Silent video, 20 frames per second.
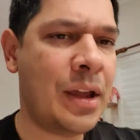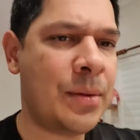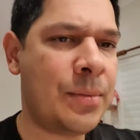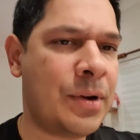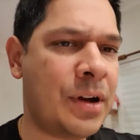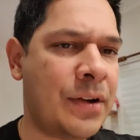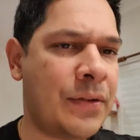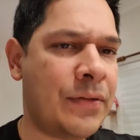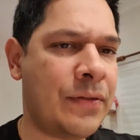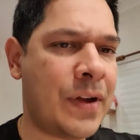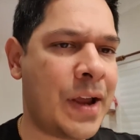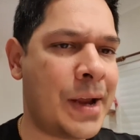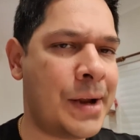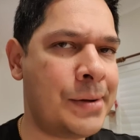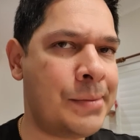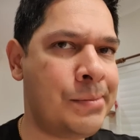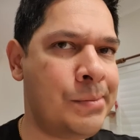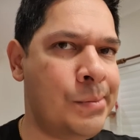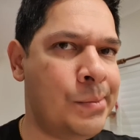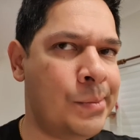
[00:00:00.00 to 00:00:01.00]
I a
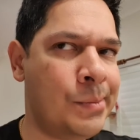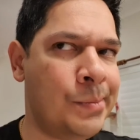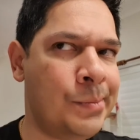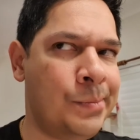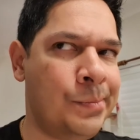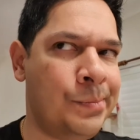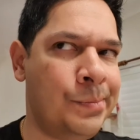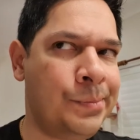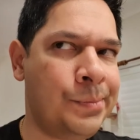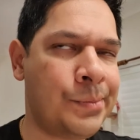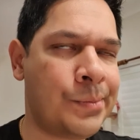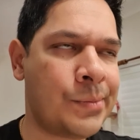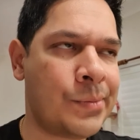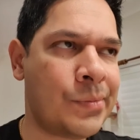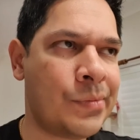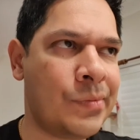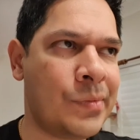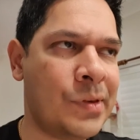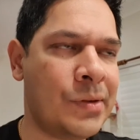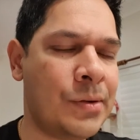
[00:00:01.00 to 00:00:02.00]
fan?
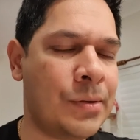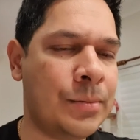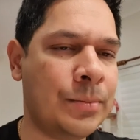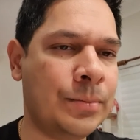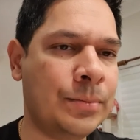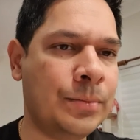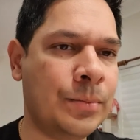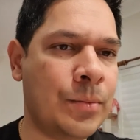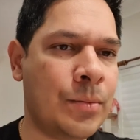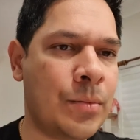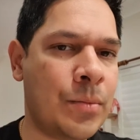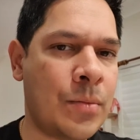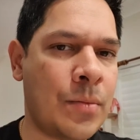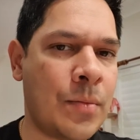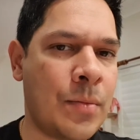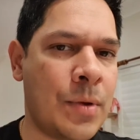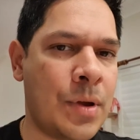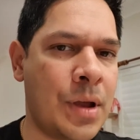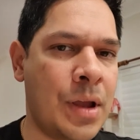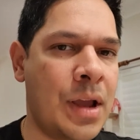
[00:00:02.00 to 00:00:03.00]
I
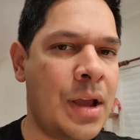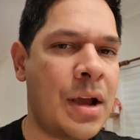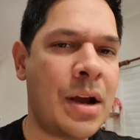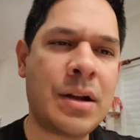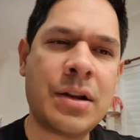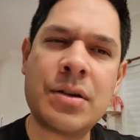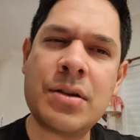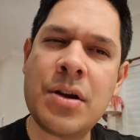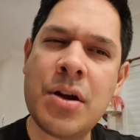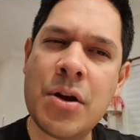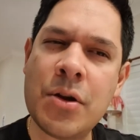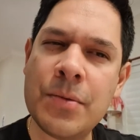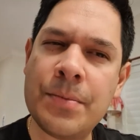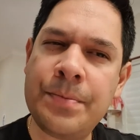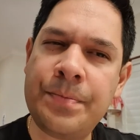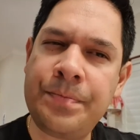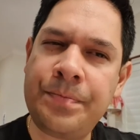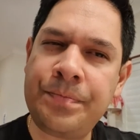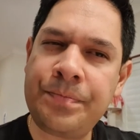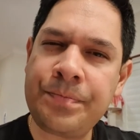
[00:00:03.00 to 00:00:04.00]
don't know.
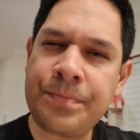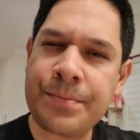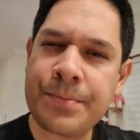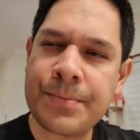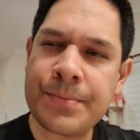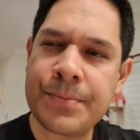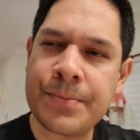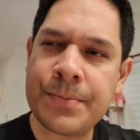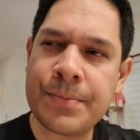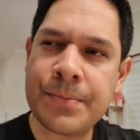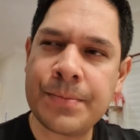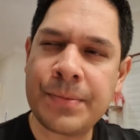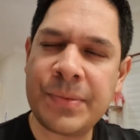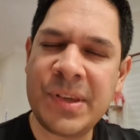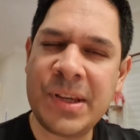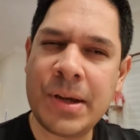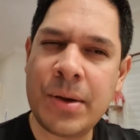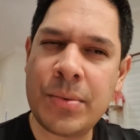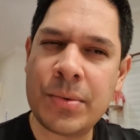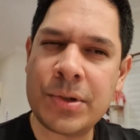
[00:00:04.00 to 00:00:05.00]

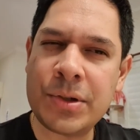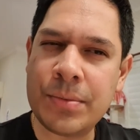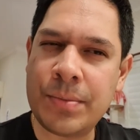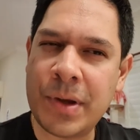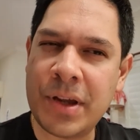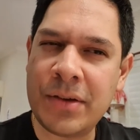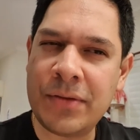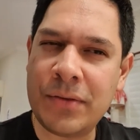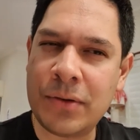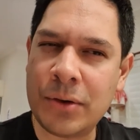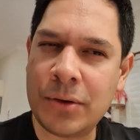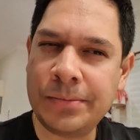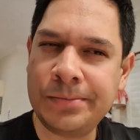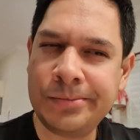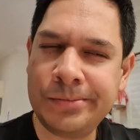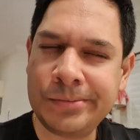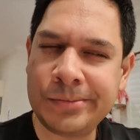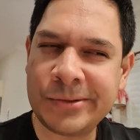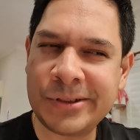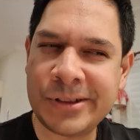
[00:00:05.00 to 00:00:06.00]
You get what you pay for.
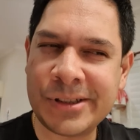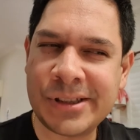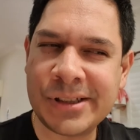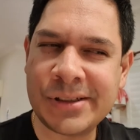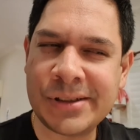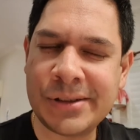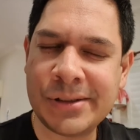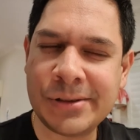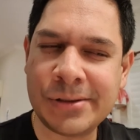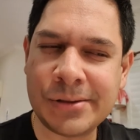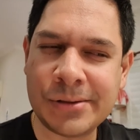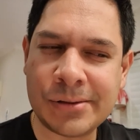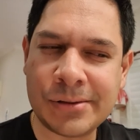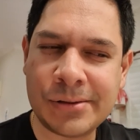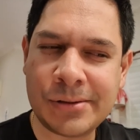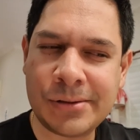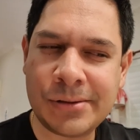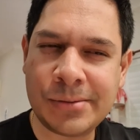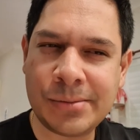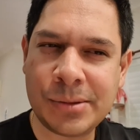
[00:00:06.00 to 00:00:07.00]
It's
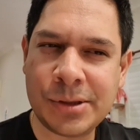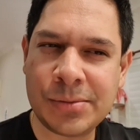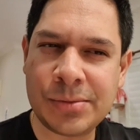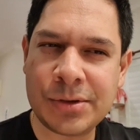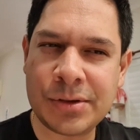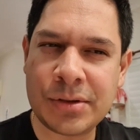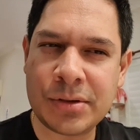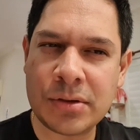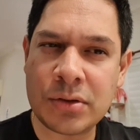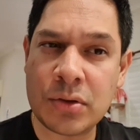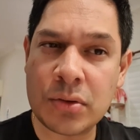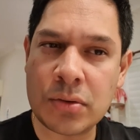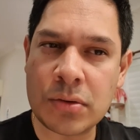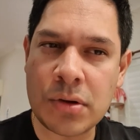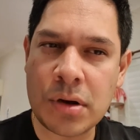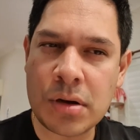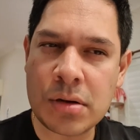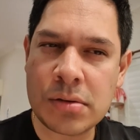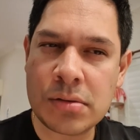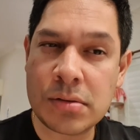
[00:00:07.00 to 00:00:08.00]
$60. Maybe it's not so
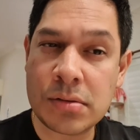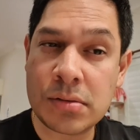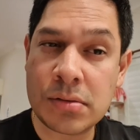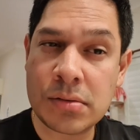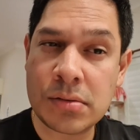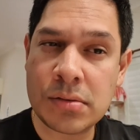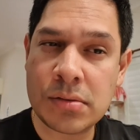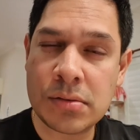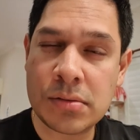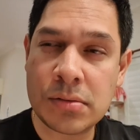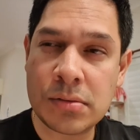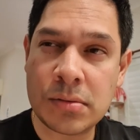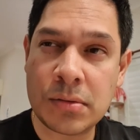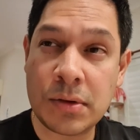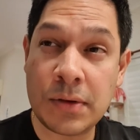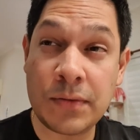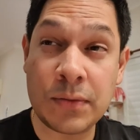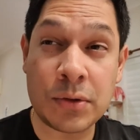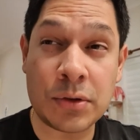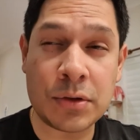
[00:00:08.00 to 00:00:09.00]
great.
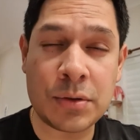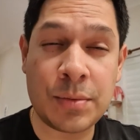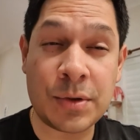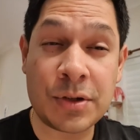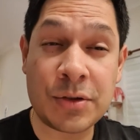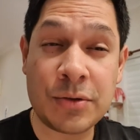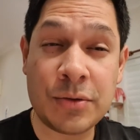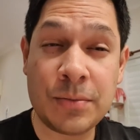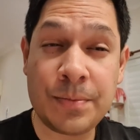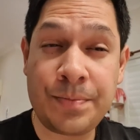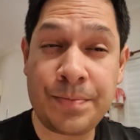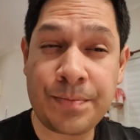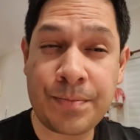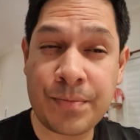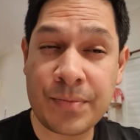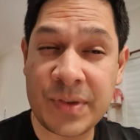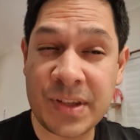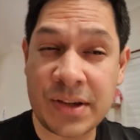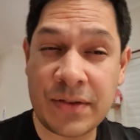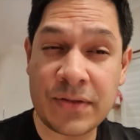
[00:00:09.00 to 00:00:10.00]
Even though it's special.
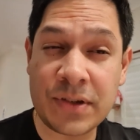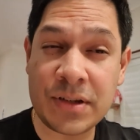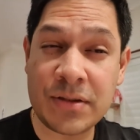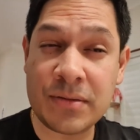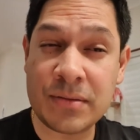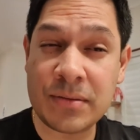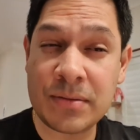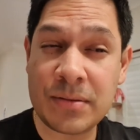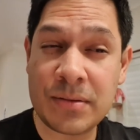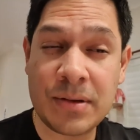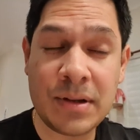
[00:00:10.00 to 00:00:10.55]
$70.